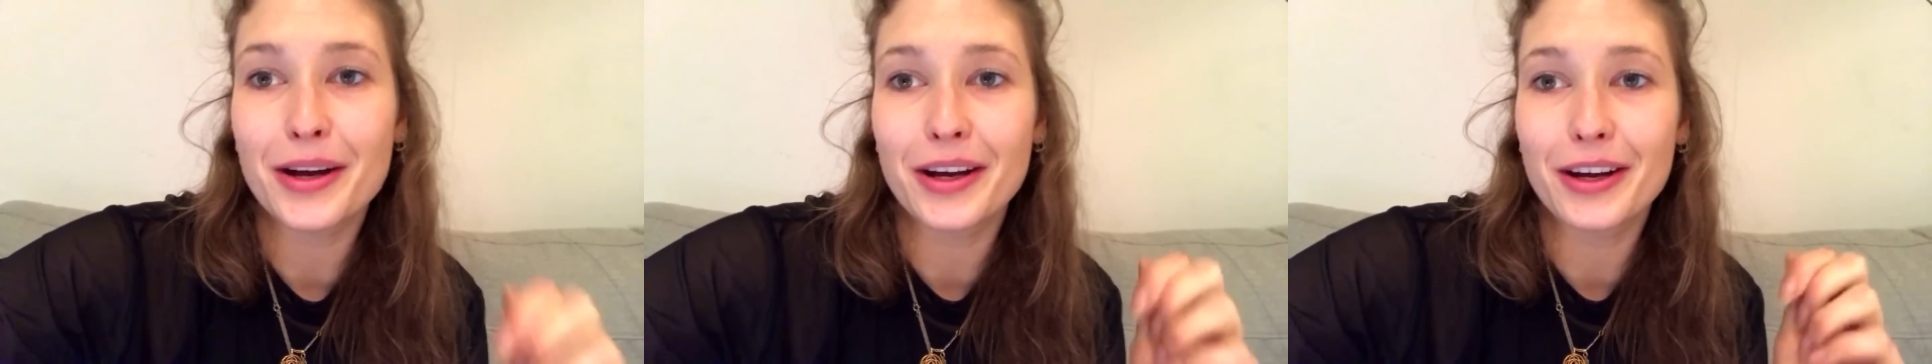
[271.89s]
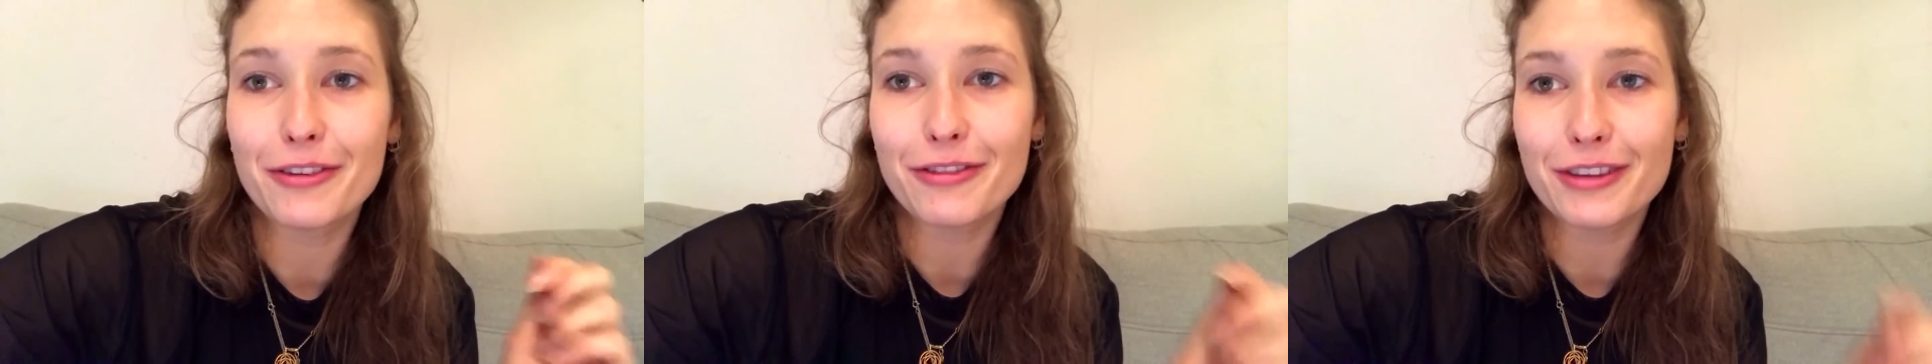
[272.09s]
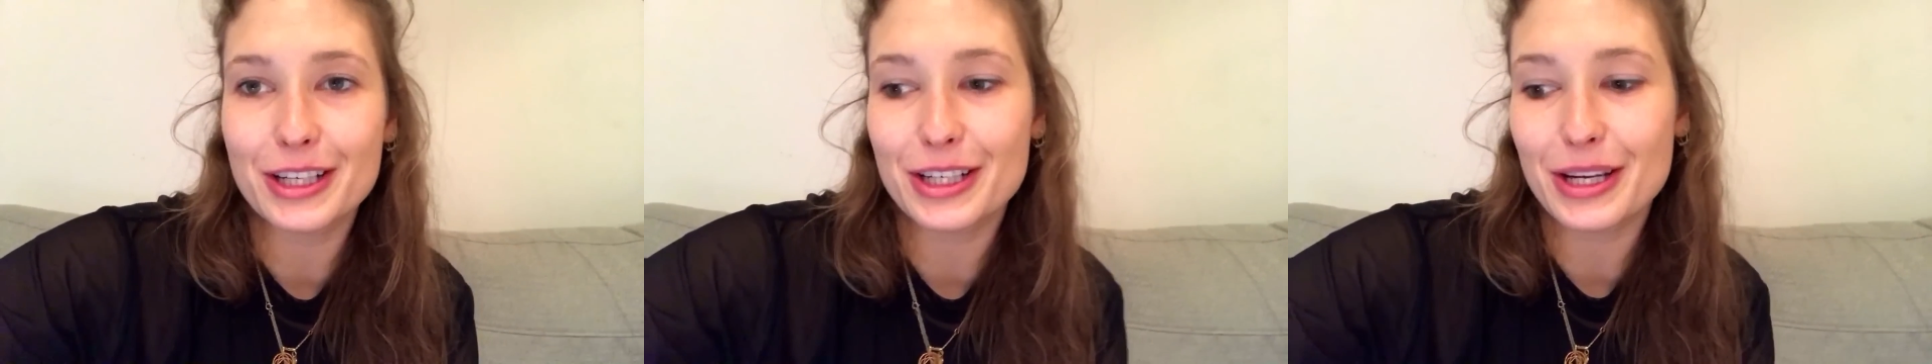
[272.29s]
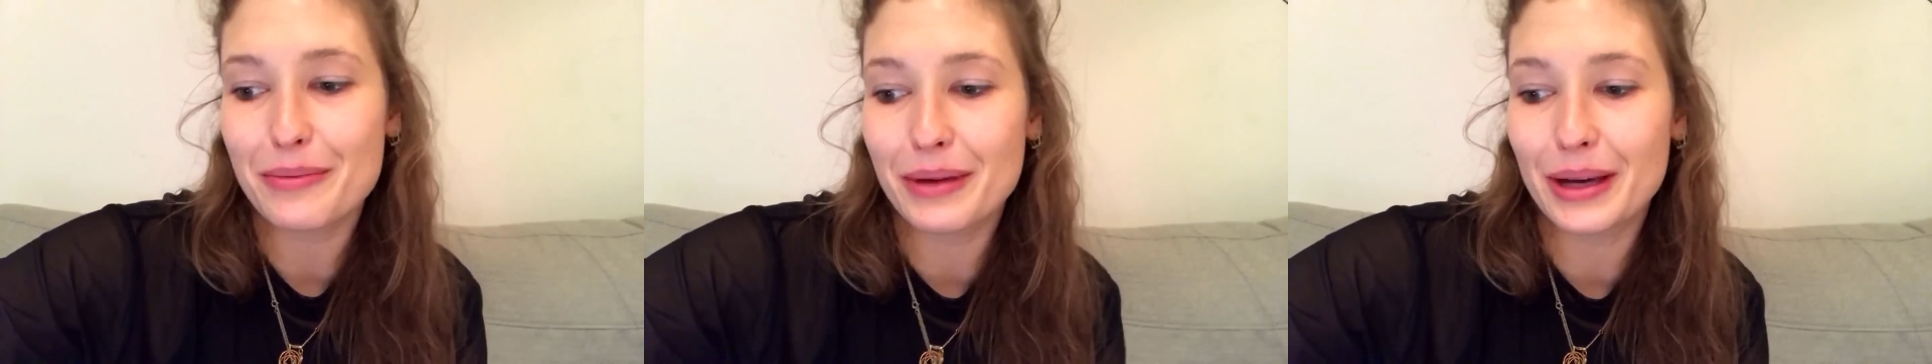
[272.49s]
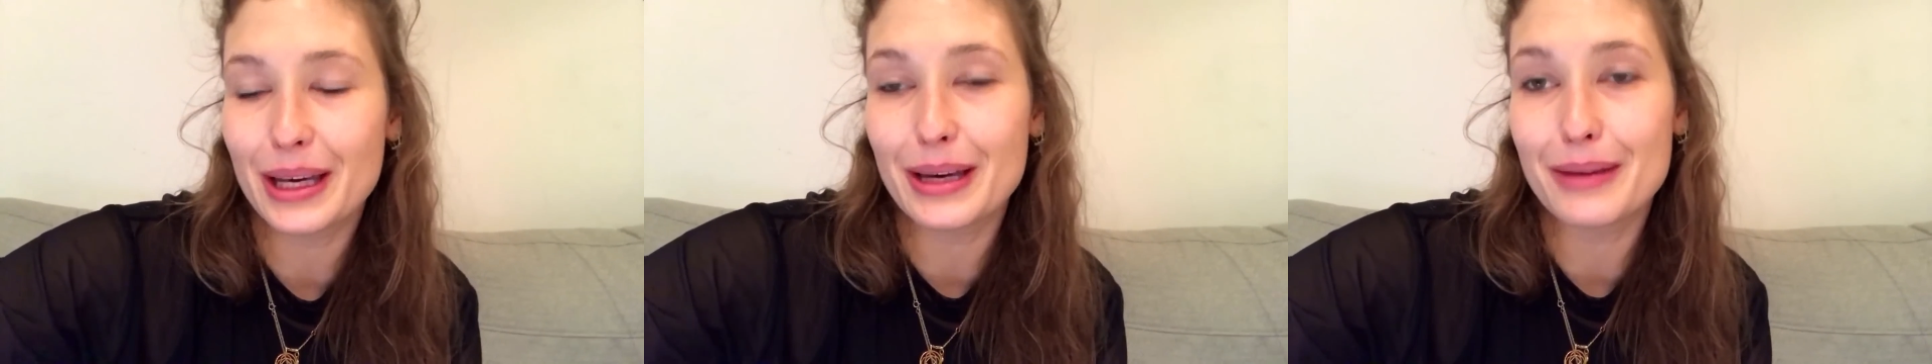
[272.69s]
I'm gonna finish
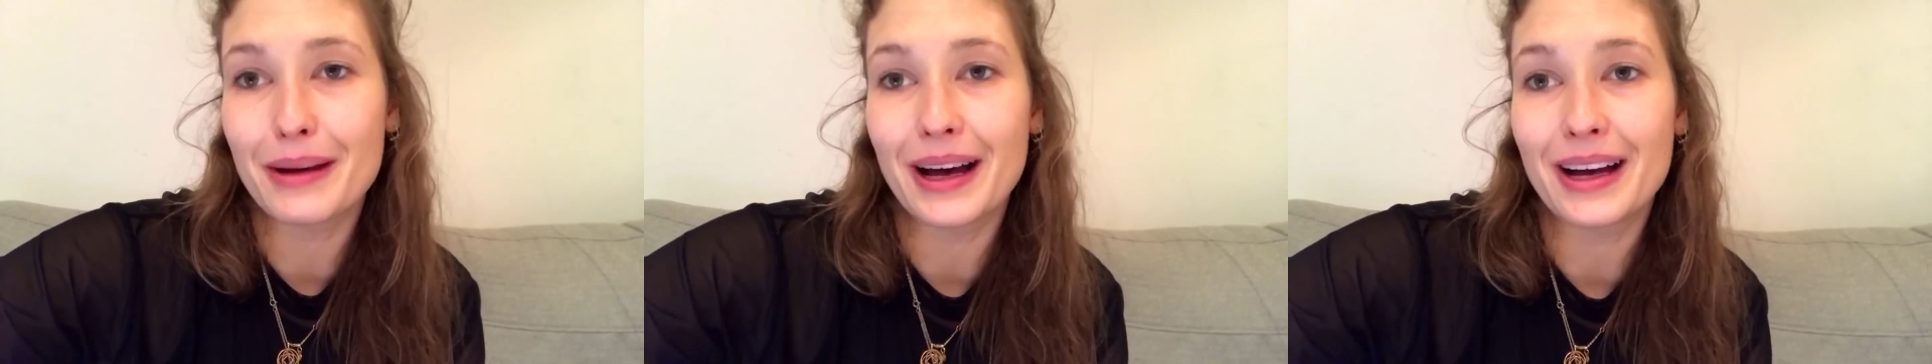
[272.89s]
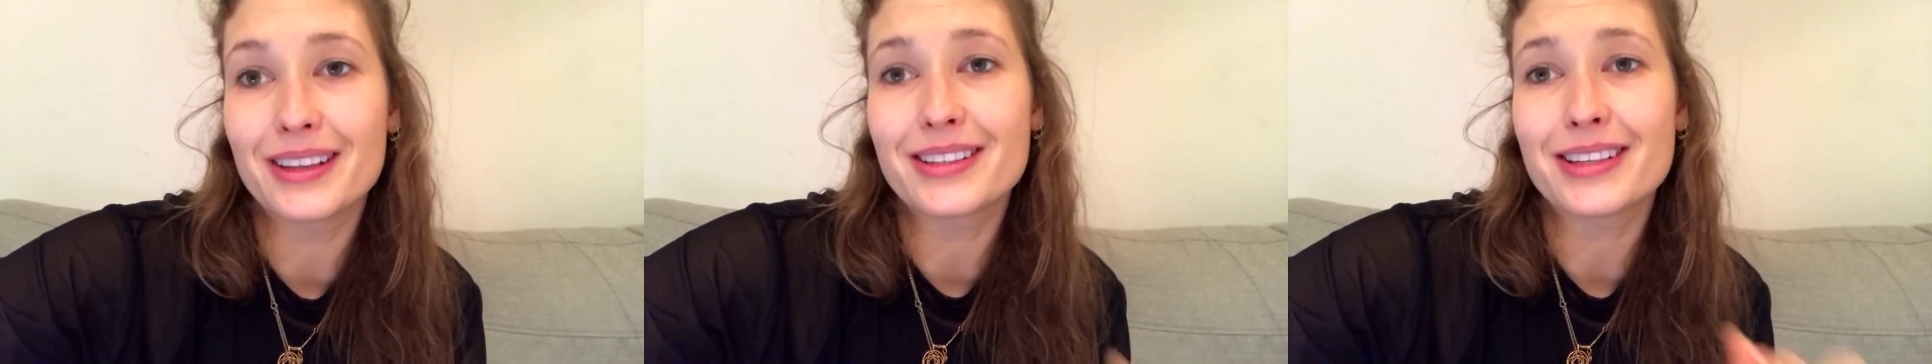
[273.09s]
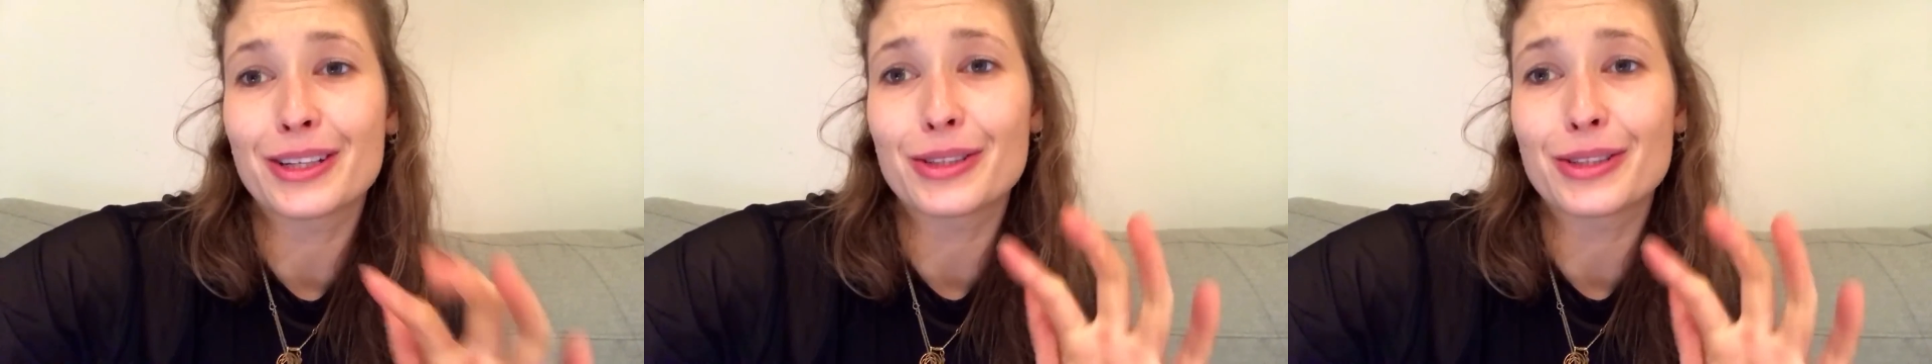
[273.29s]
up my emails